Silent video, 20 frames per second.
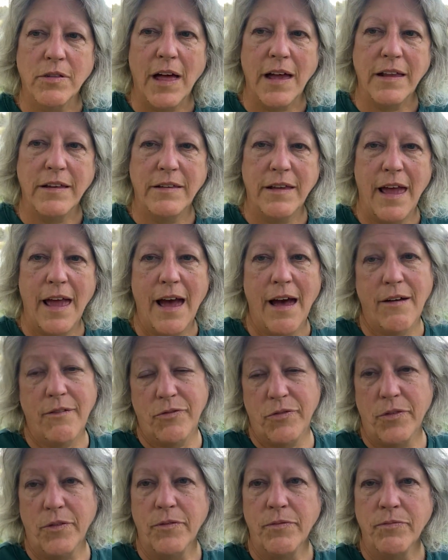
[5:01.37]
like to
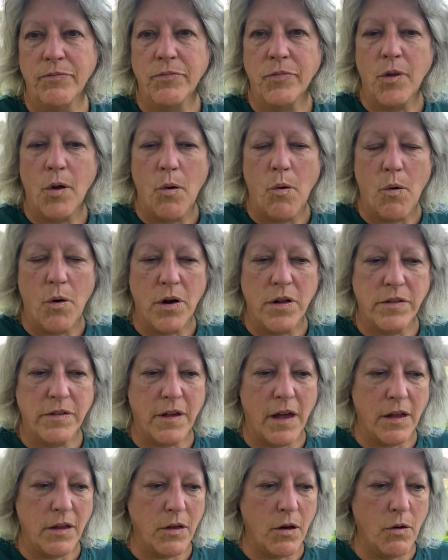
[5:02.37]
have horns
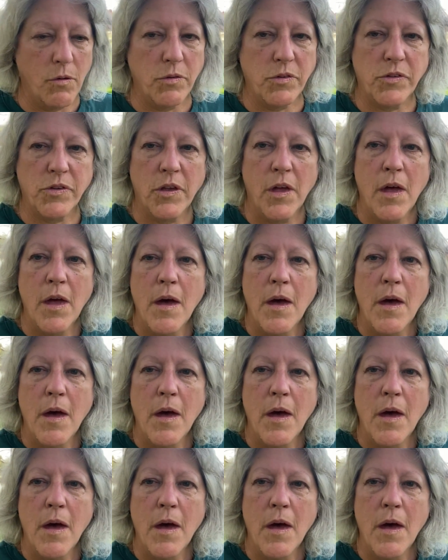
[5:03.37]
on goats.